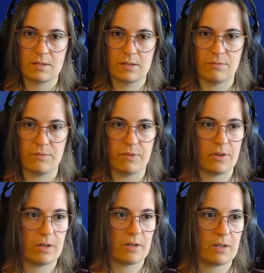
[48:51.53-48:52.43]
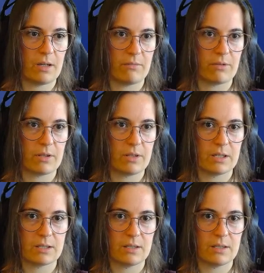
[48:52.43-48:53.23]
divert everything to